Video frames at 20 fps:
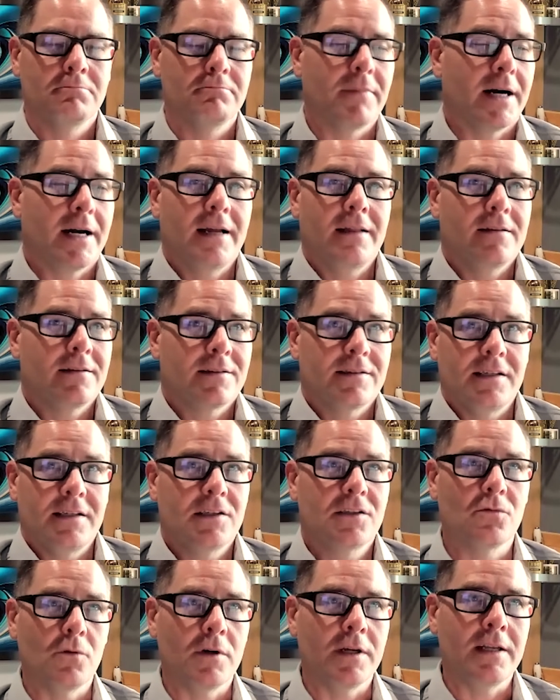by the c
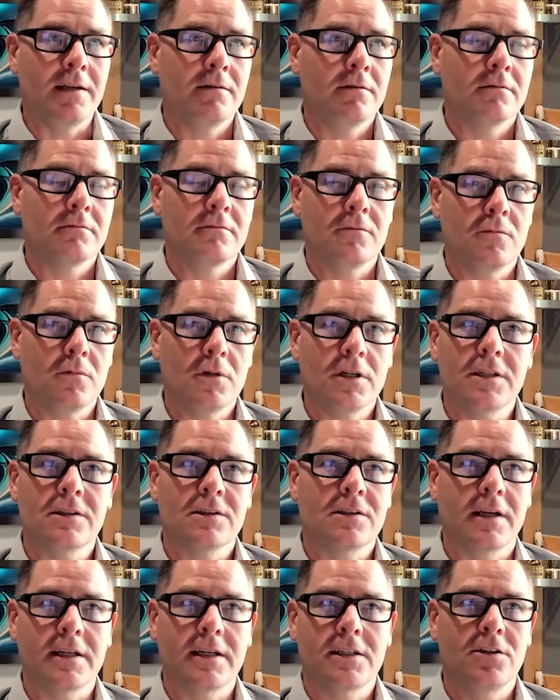suite what
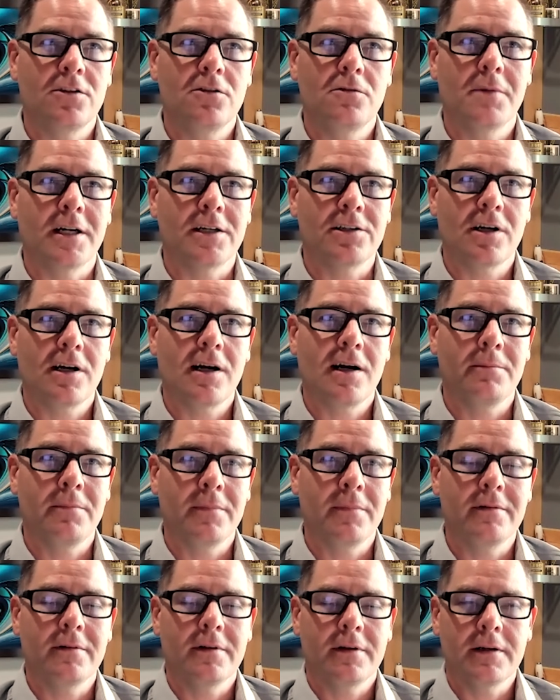it's like to do my
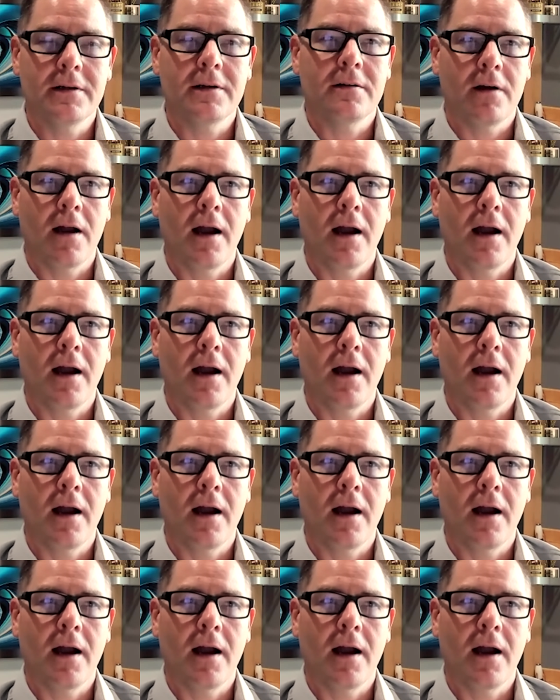job uh,